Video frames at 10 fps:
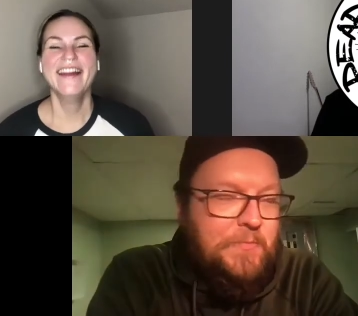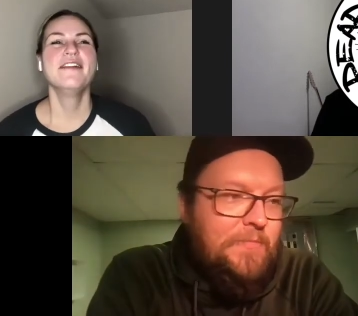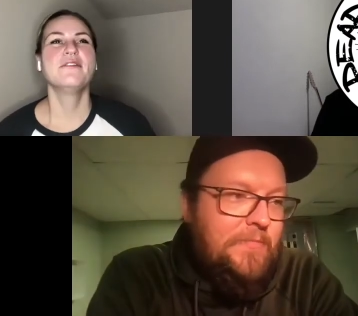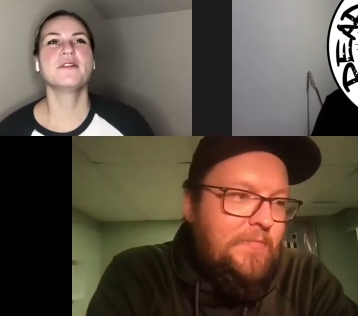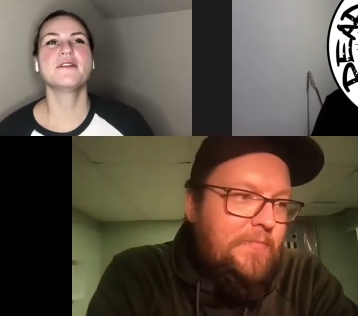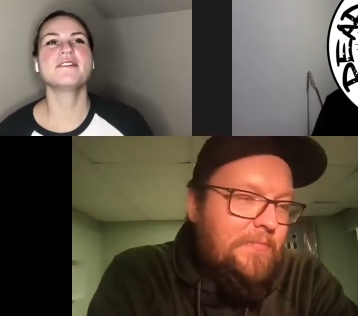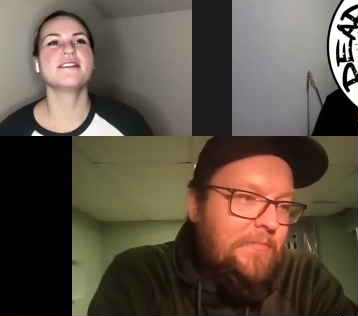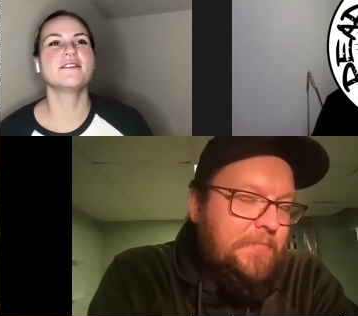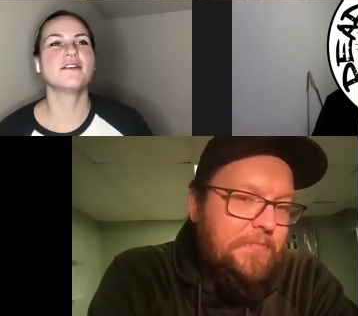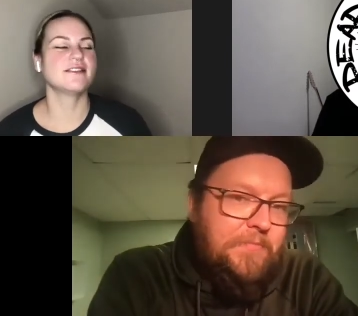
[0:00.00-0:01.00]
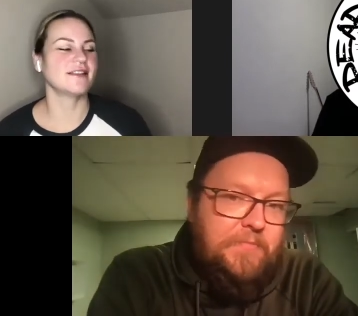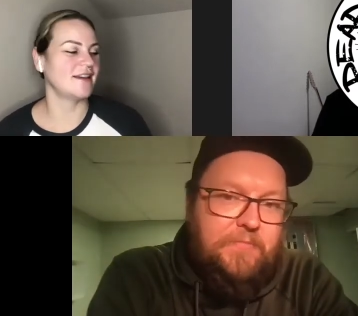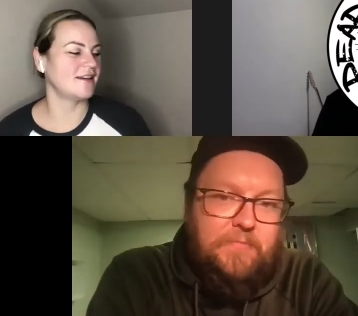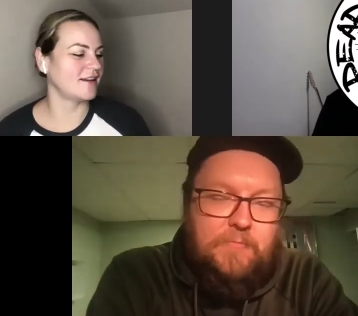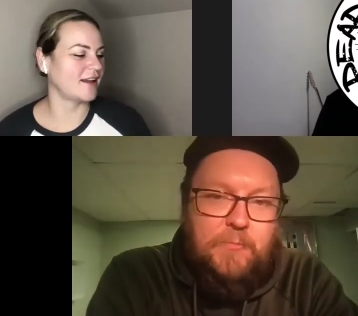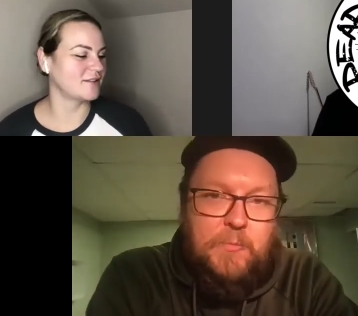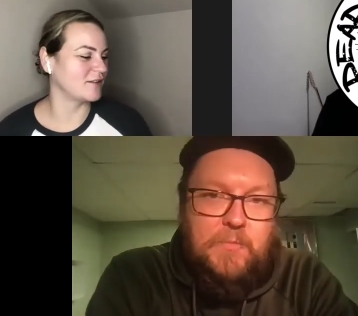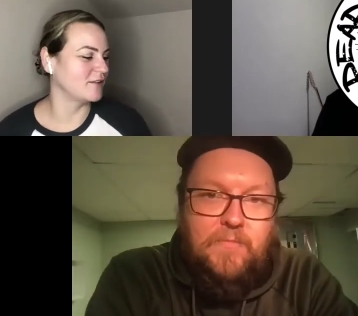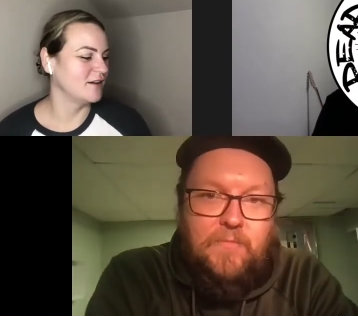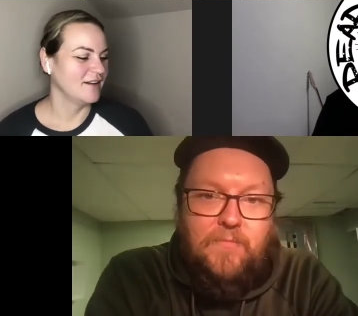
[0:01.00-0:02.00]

Speaker 1: Well, it's, it's like, I don't know.